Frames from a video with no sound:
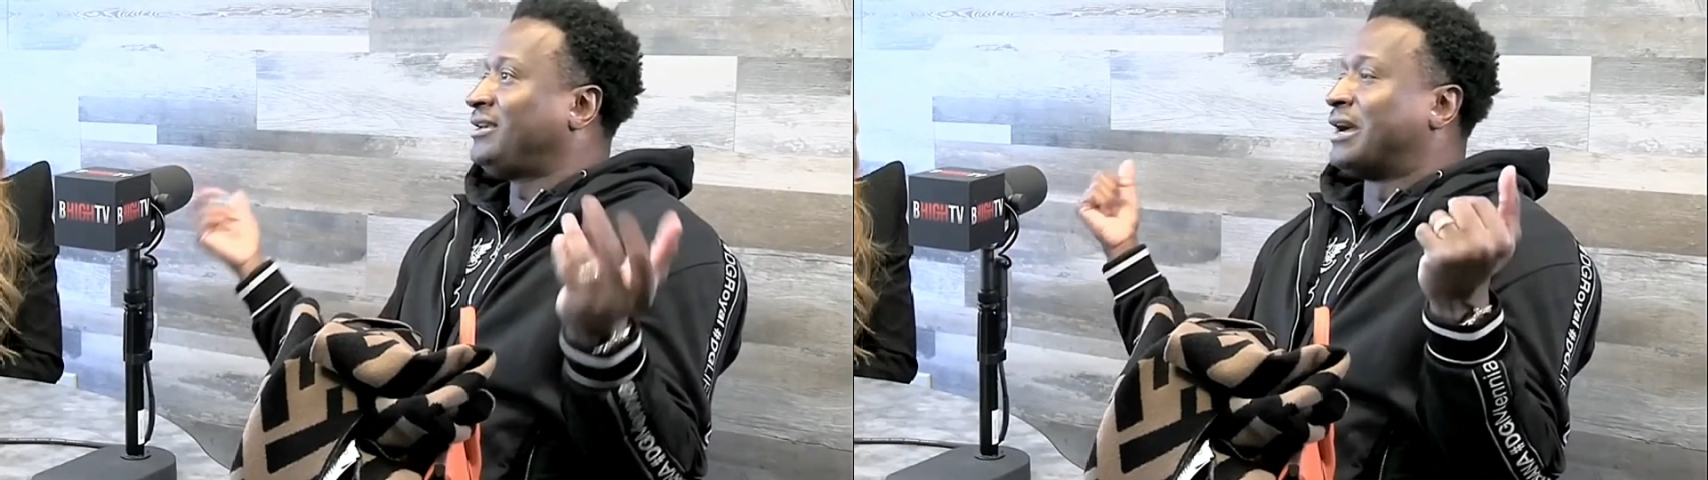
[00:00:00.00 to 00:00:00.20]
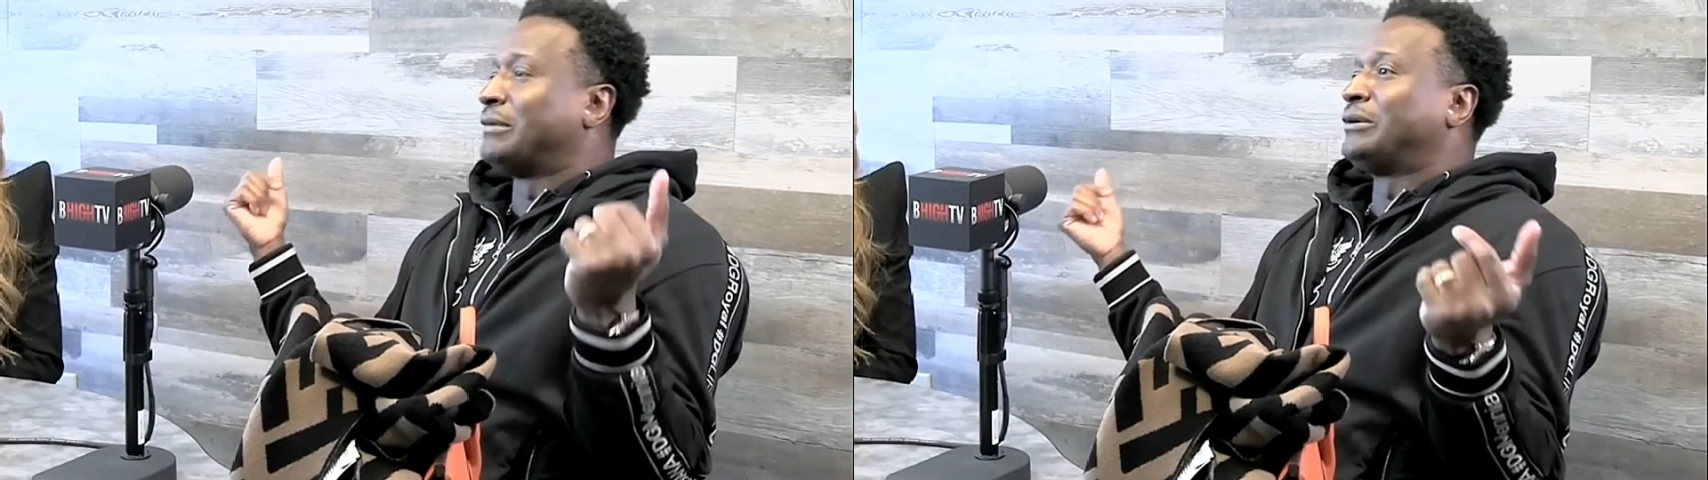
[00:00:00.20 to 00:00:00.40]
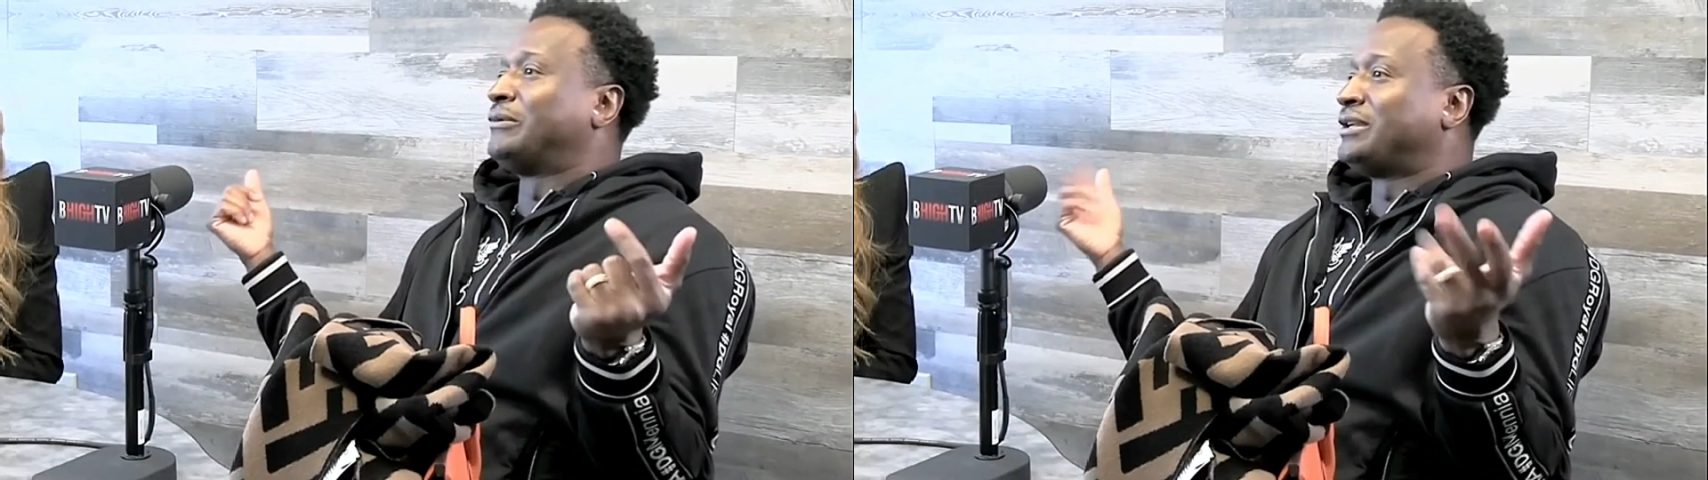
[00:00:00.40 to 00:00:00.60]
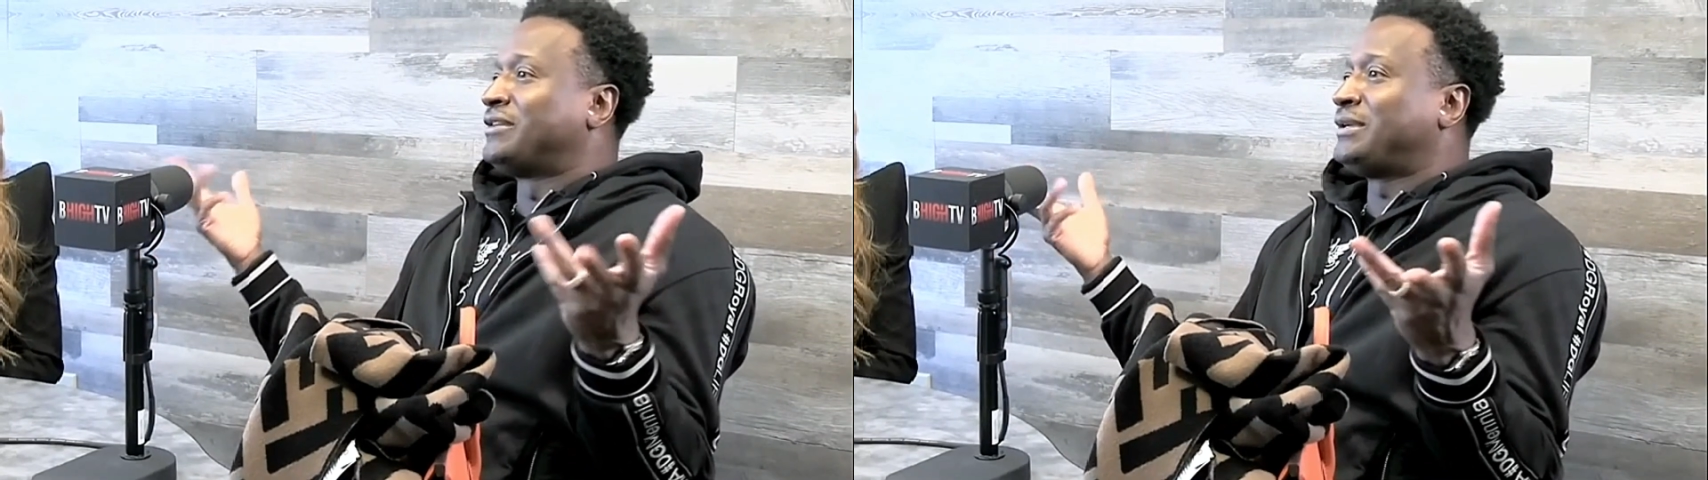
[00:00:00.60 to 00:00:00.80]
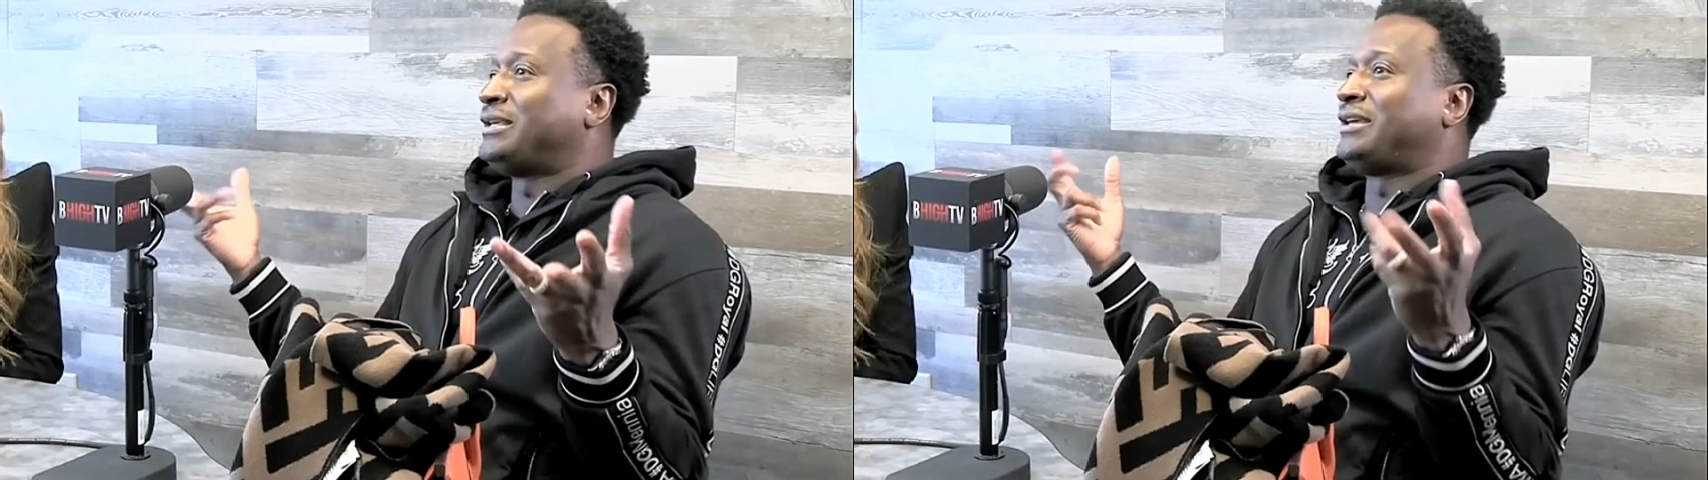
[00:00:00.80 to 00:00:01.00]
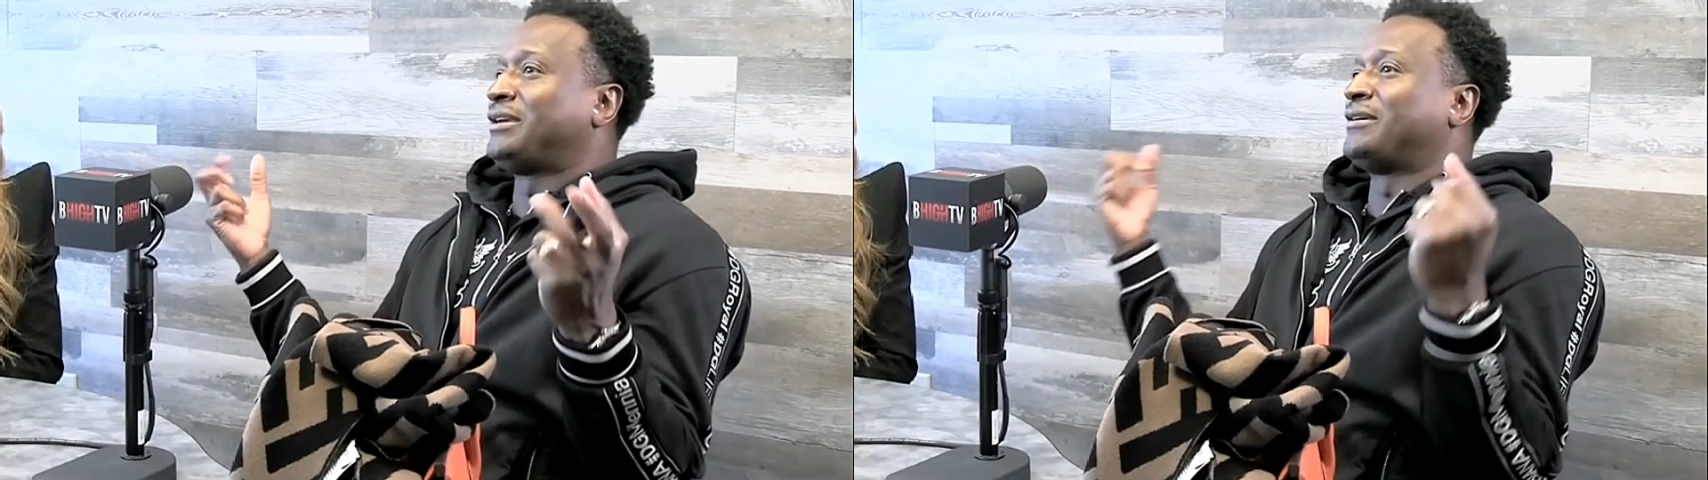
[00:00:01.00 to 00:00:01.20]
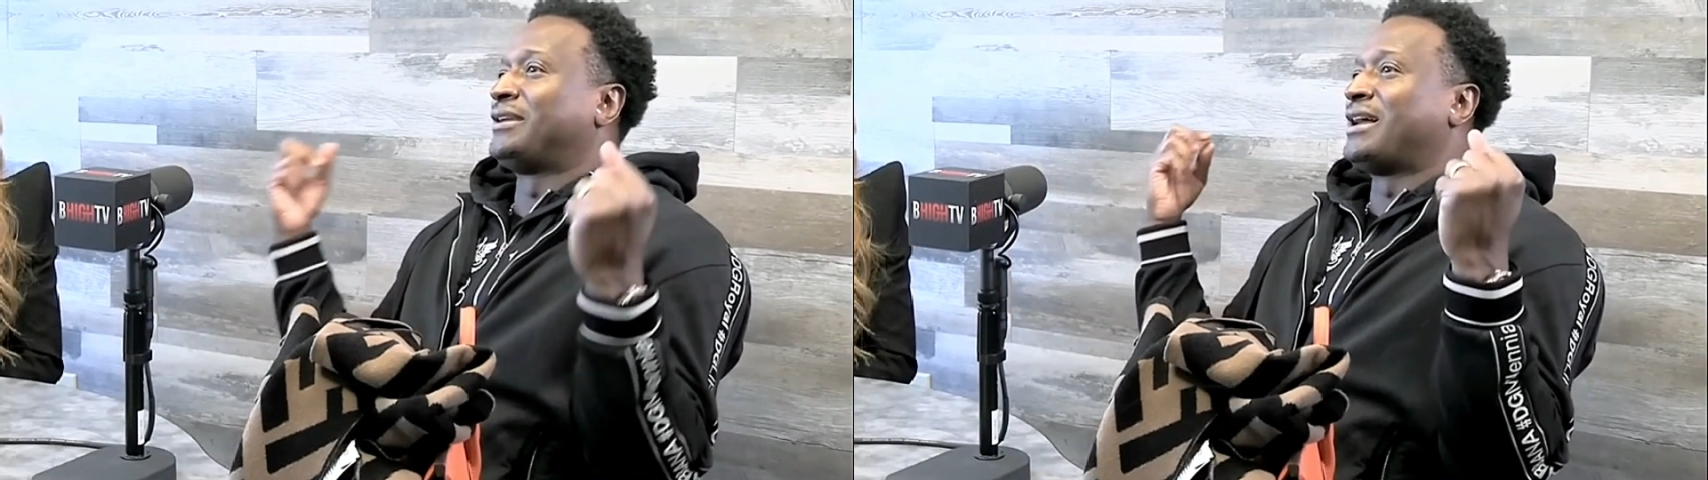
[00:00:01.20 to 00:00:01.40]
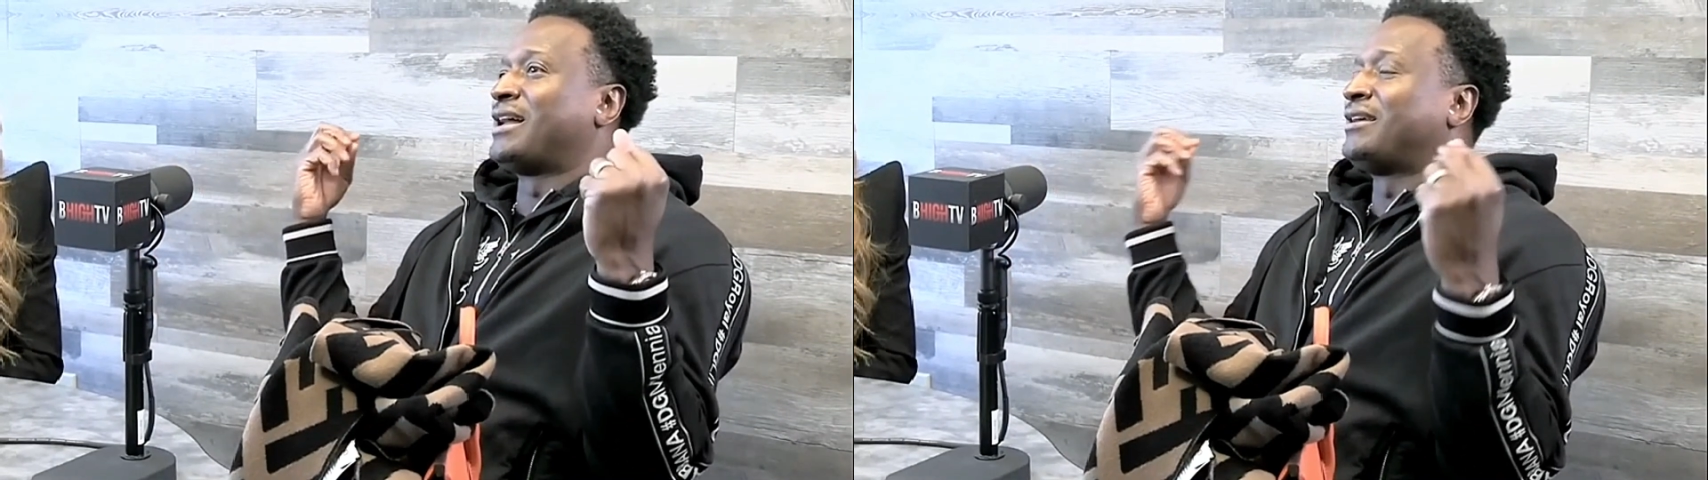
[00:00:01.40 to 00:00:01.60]
no one should hear him
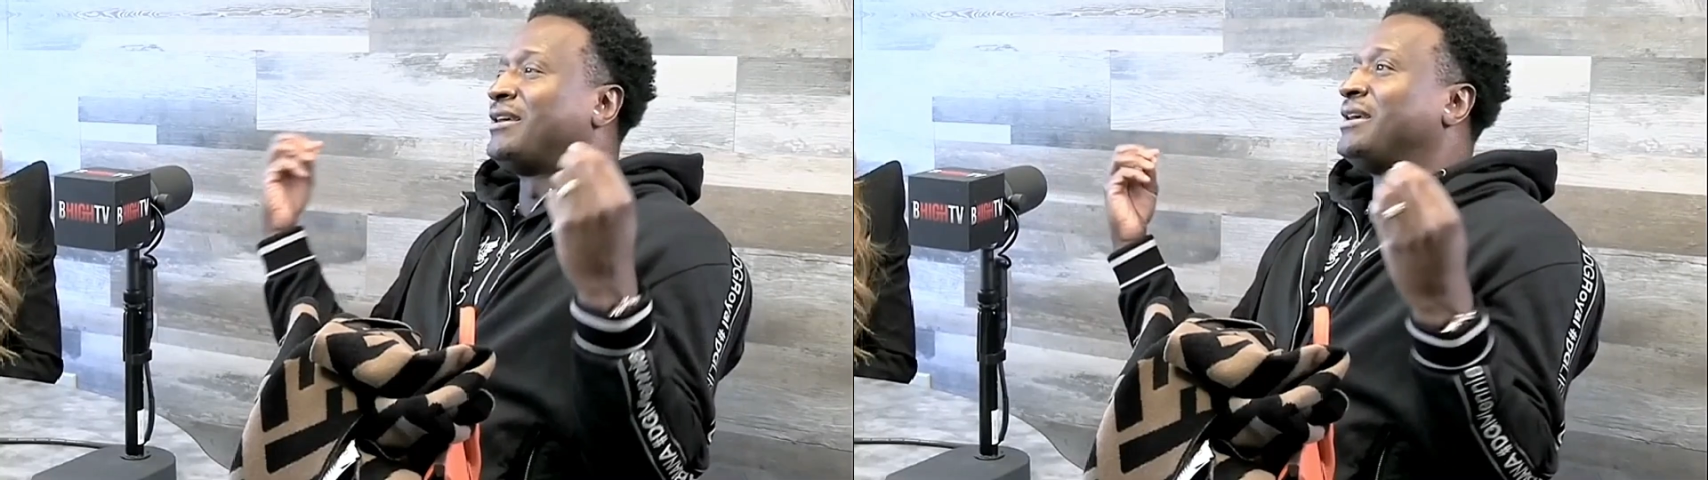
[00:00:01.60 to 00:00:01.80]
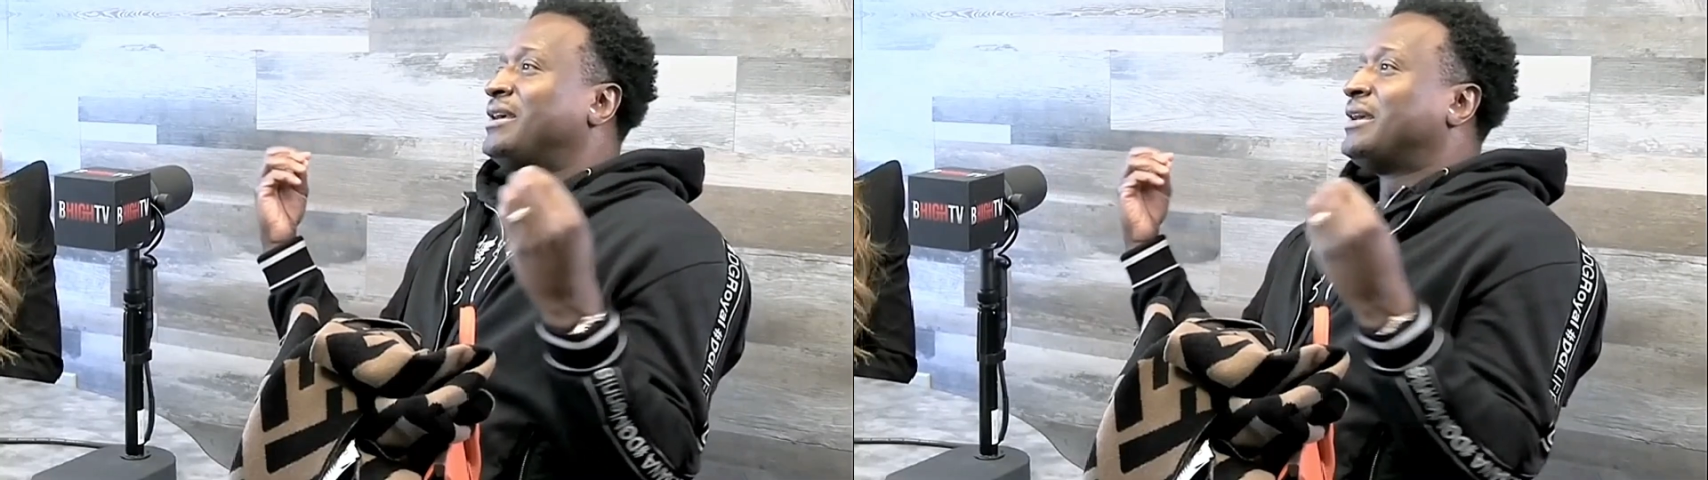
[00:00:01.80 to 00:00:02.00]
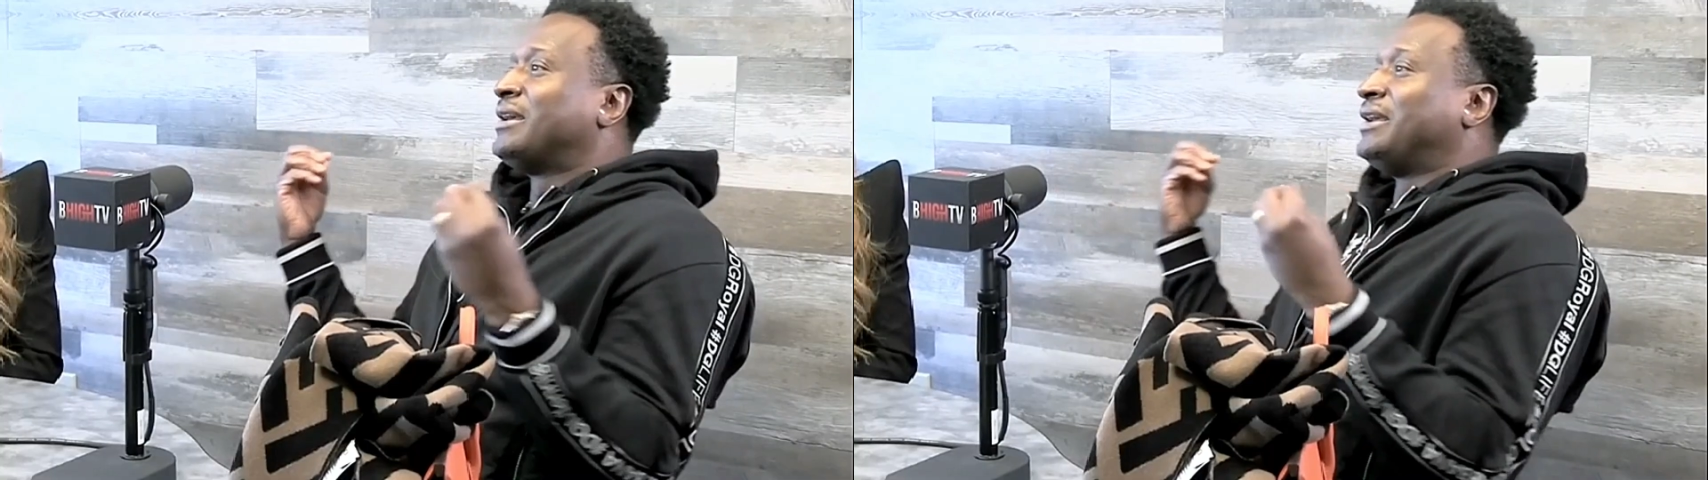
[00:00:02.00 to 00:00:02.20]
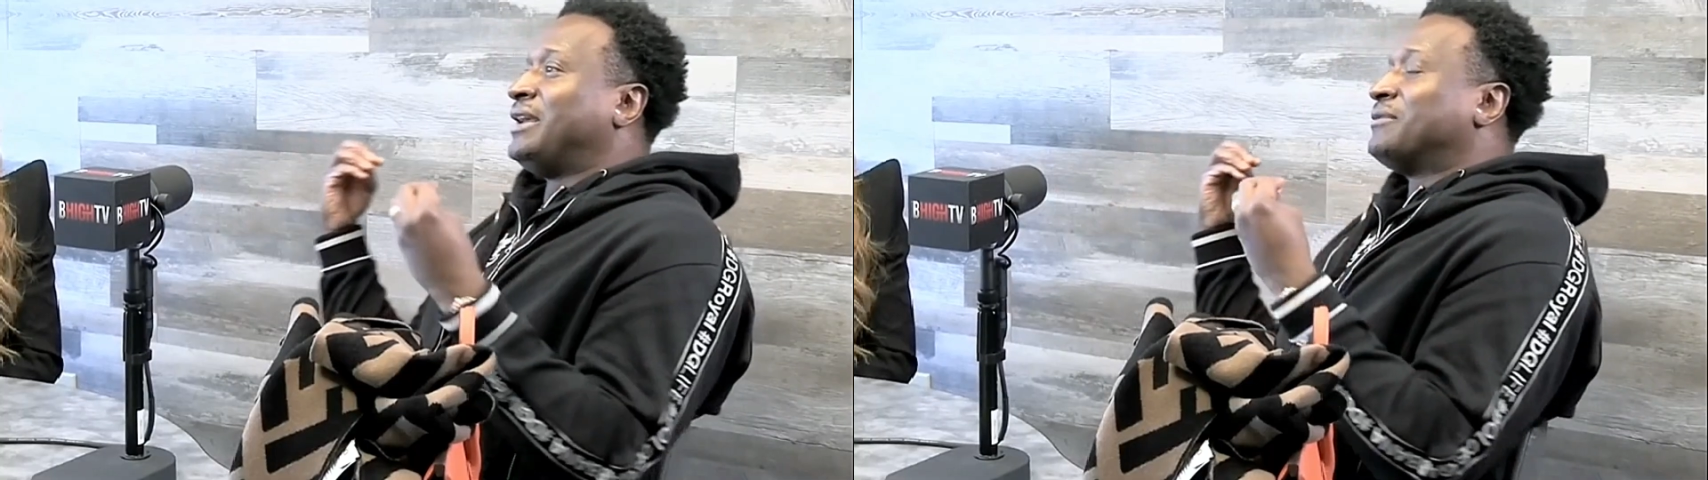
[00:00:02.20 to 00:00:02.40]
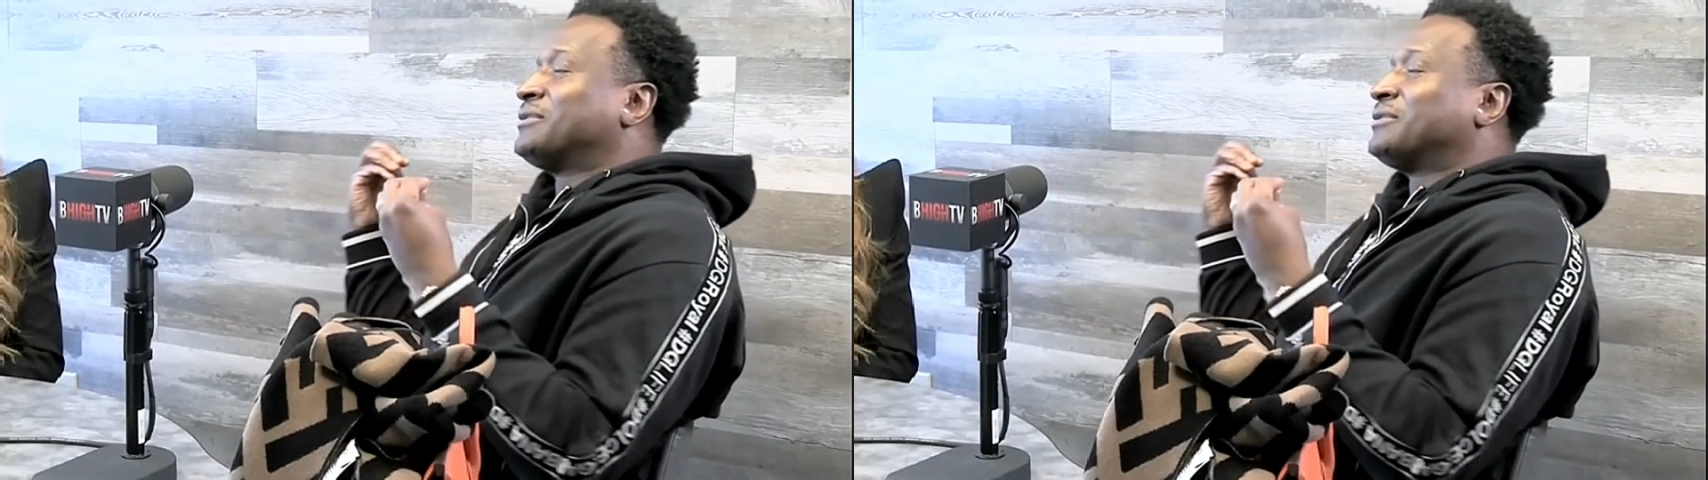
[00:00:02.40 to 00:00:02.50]
criticizing her.